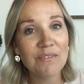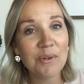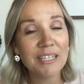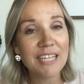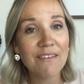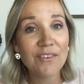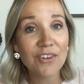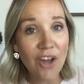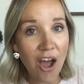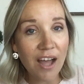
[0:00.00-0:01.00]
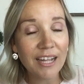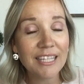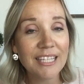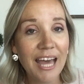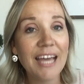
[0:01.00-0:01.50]
If you guys have not
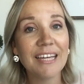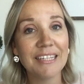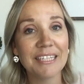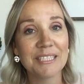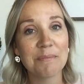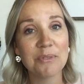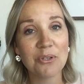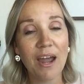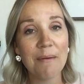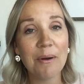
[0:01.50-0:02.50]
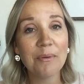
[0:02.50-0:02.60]
yet clicked subscribe,